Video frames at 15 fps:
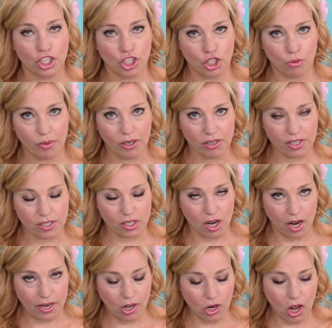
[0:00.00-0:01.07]
Ginger beer is
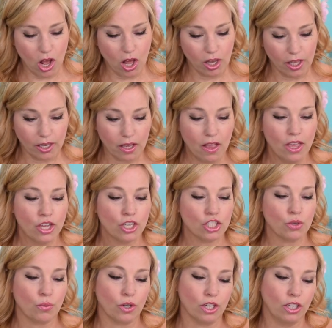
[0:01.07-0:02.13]
non-alcoholic,
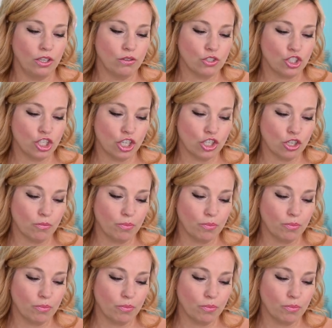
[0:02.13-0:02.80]
so we're gonna use ginger